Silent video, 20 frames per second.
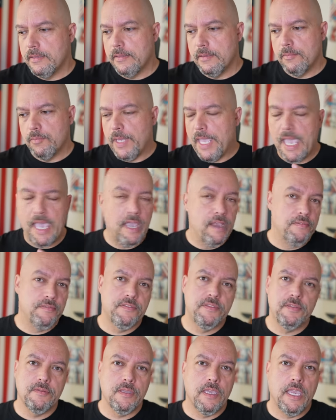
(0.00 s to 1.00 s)
we have
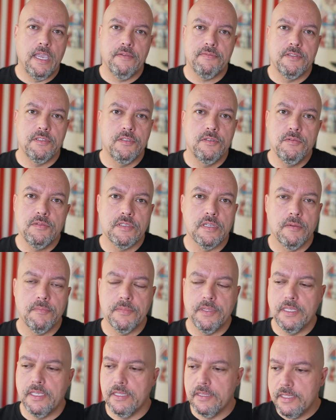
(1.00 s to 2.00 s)
to have to do something,